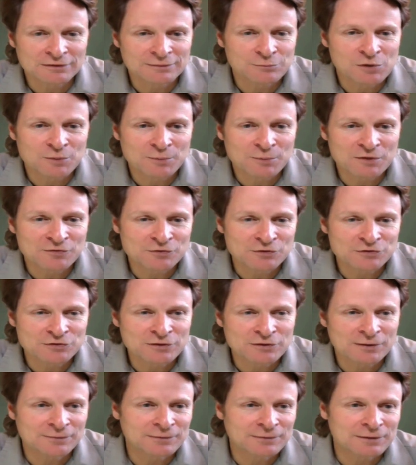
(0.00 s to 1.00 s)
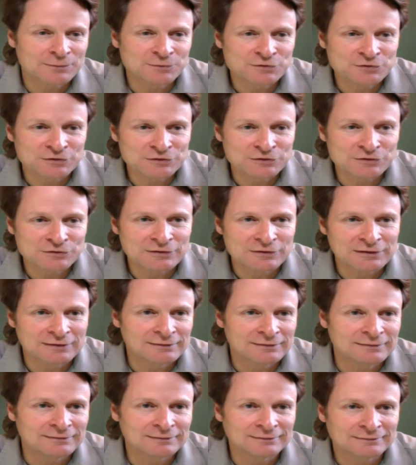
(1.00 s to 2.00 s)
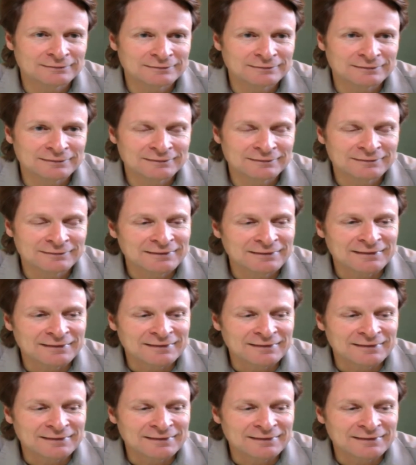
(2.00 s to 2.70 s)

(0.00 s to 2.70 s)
I bought my first car when I was 16, and uh,